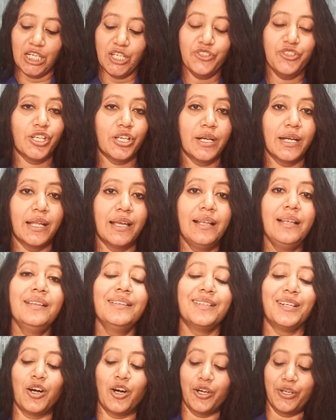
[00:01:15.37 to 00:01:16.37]
journal
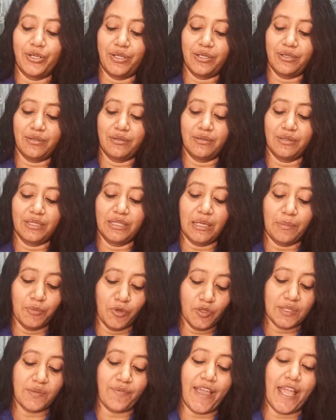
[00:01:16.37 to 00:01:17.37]
or the
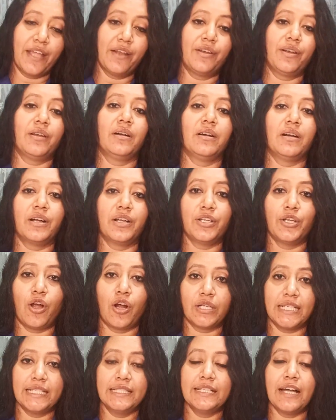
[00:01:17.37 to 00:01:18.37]
books where
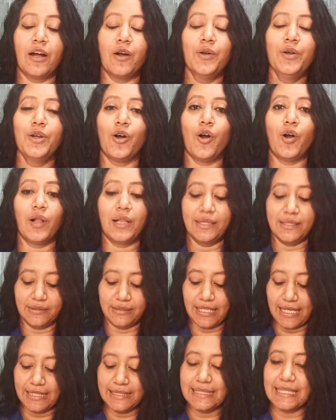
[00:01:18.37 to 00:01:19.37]
noted down all the
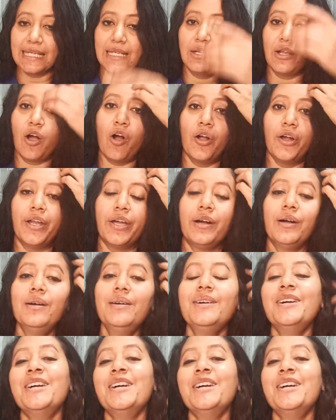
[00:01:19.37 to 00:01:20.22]
things in order.